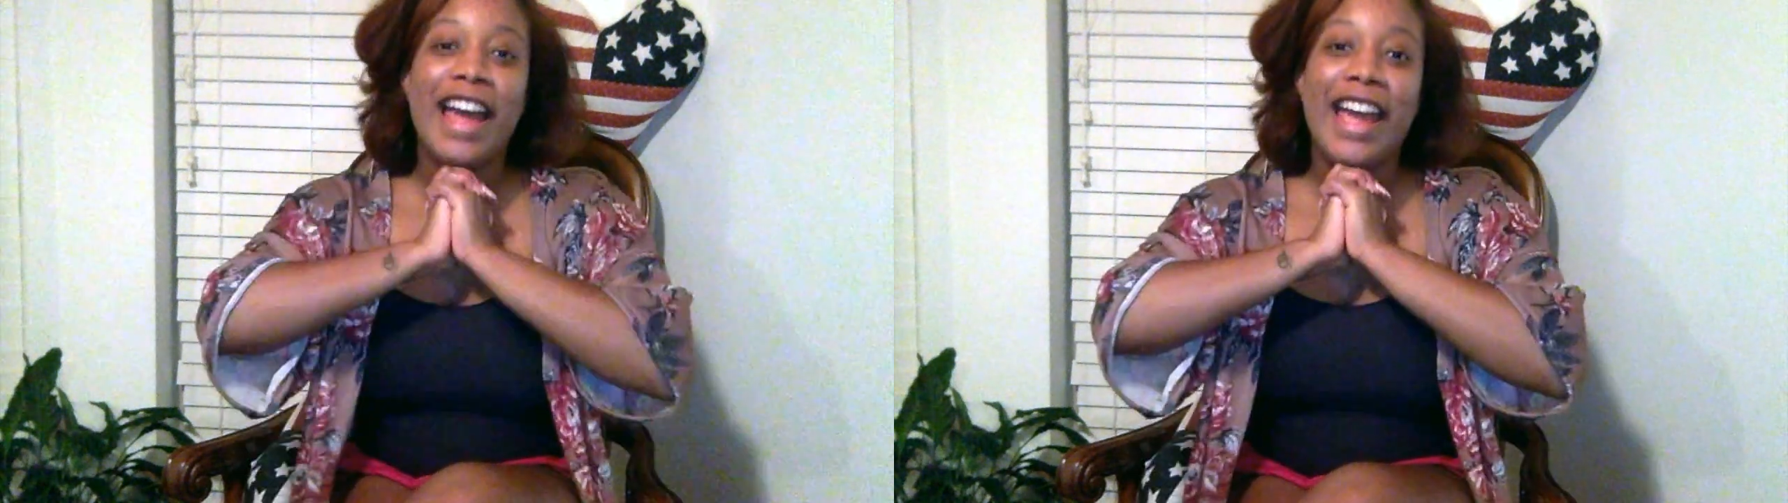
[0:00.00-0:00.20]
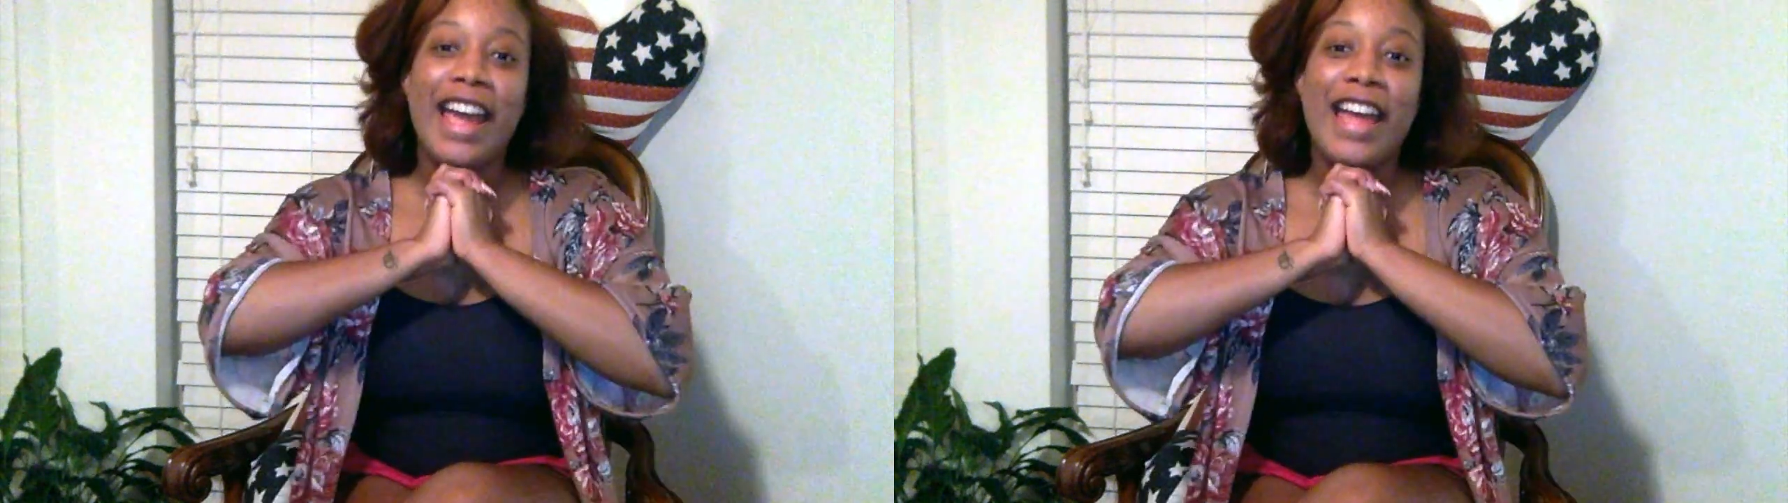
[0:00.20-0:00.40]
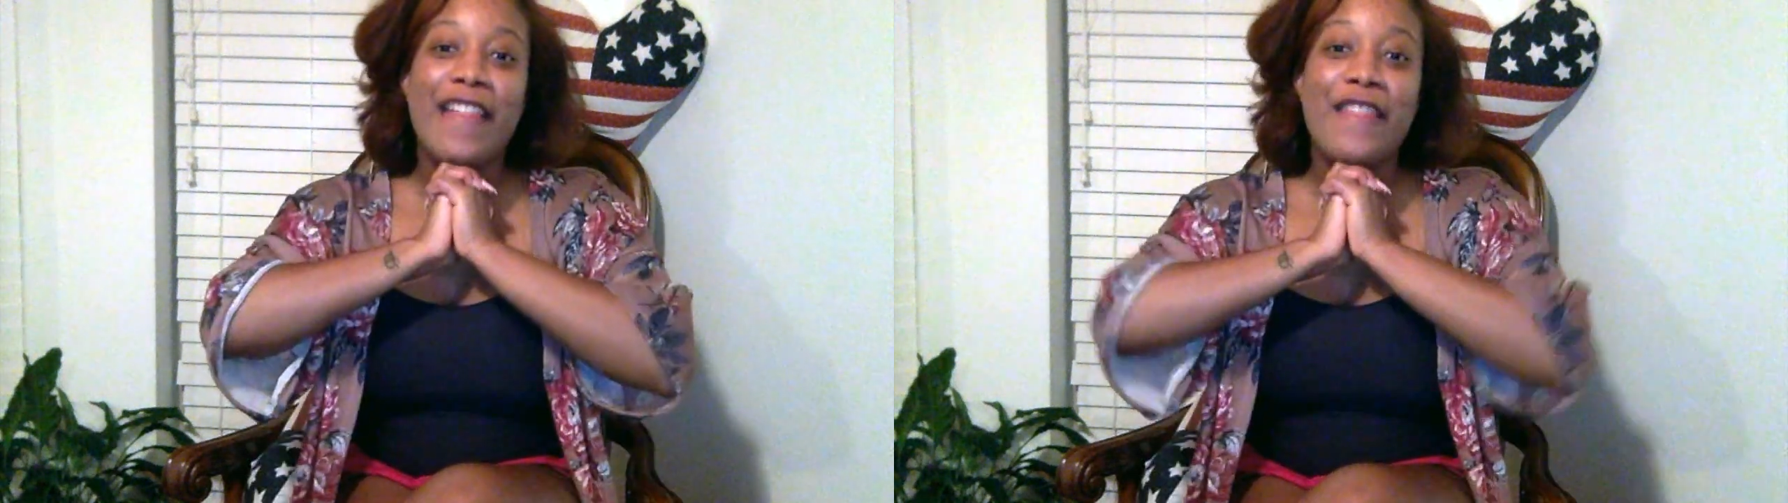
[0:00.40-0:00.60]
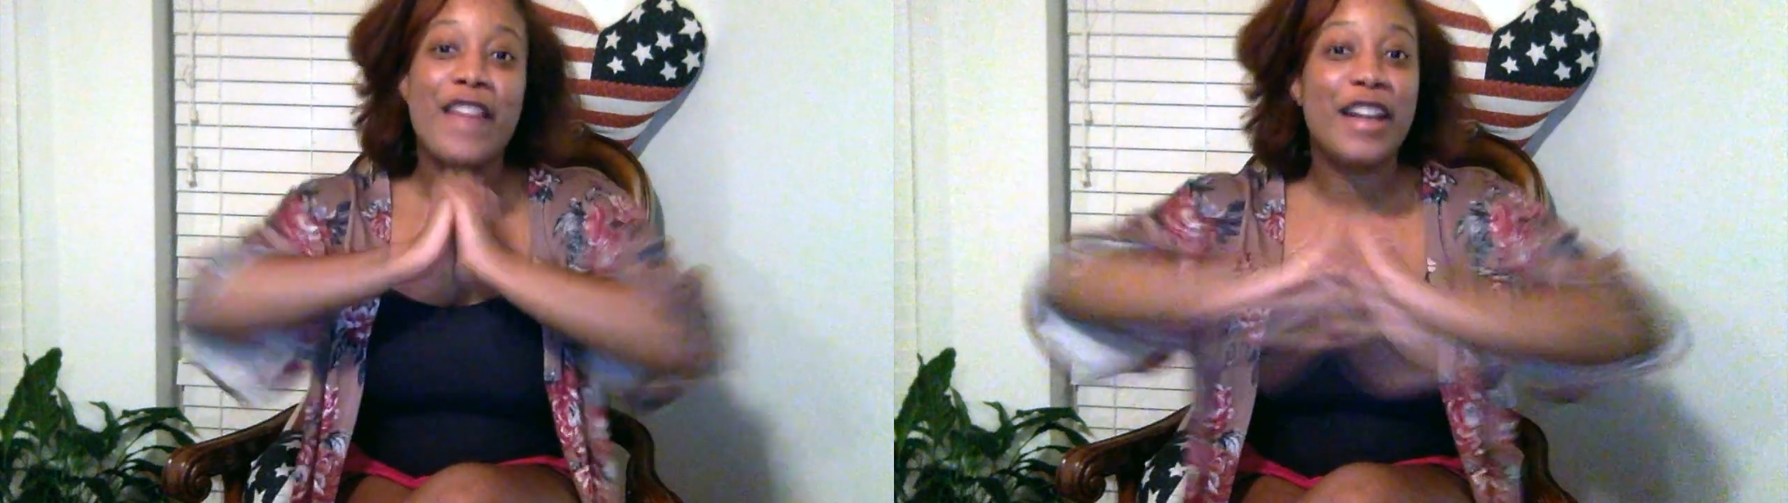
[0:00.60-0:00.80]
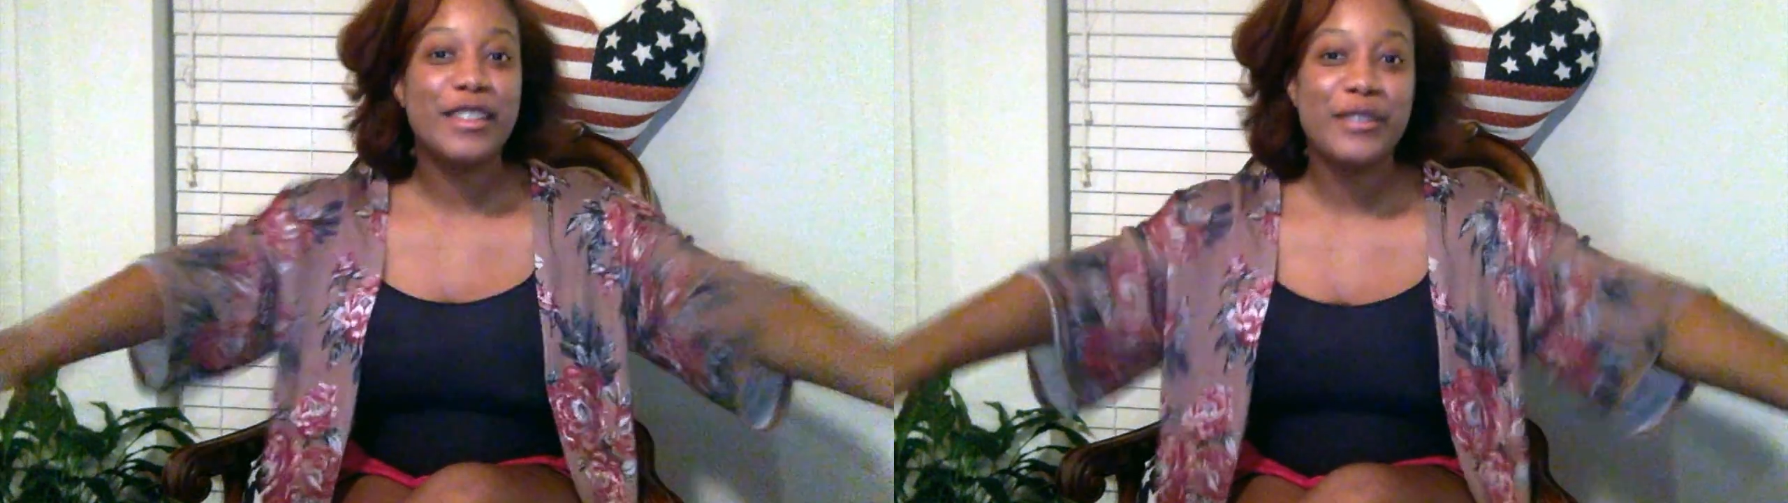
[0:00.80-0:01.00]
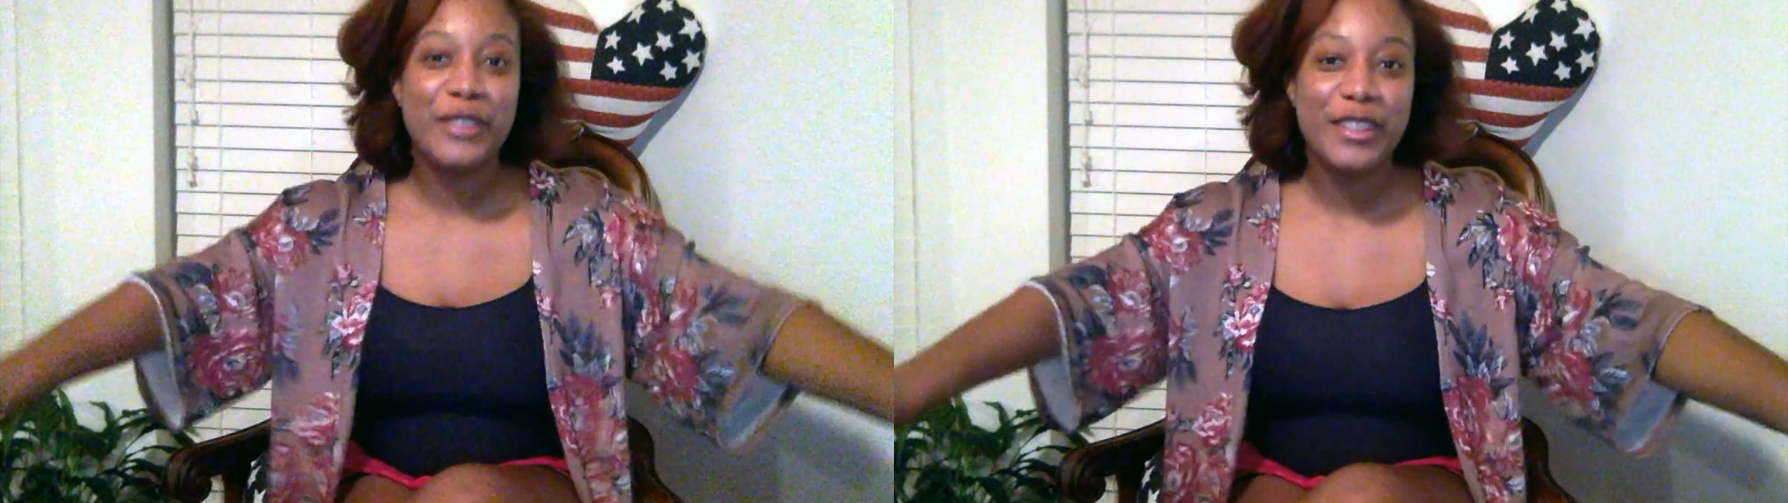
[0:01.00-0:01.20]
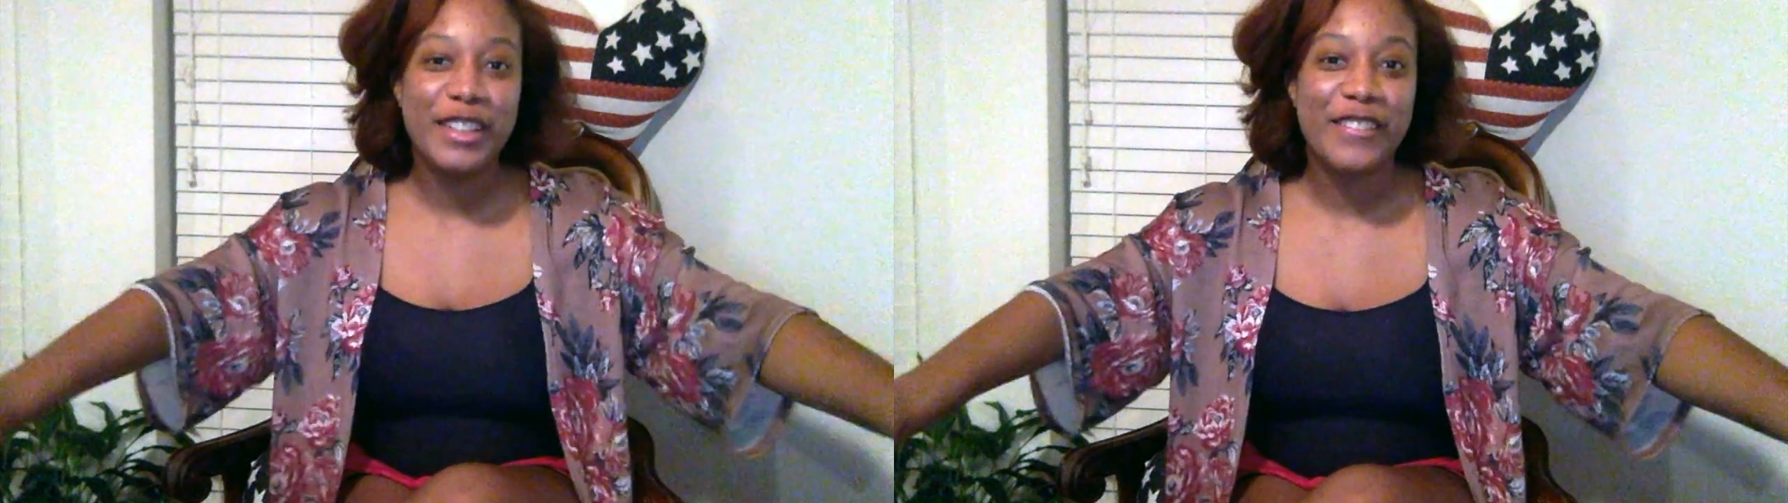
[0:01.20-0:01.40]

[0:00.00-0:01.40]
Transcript: And that's the beauty of